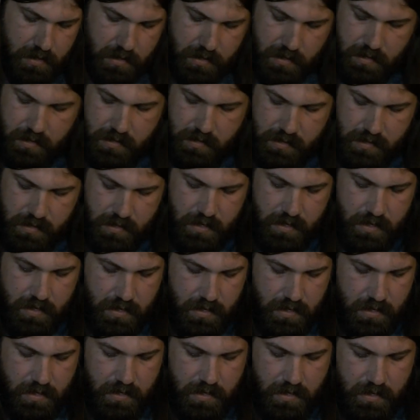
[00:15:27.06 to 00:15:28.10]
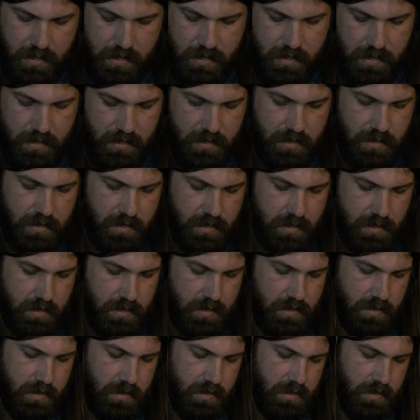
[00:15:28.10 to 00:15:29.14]
this side
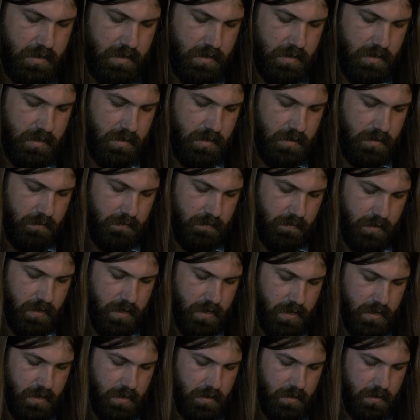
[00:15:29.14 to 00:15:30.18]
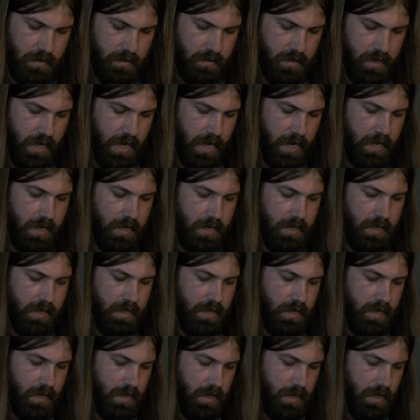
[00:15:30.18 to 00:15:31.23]
over here. Okay.
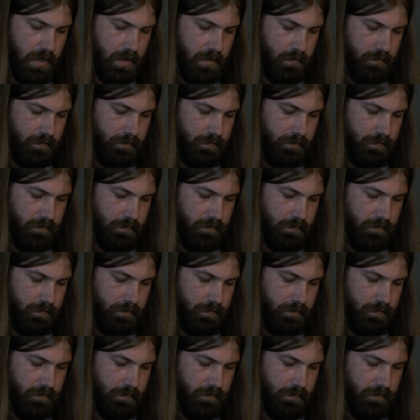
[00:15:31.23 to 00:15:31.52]
All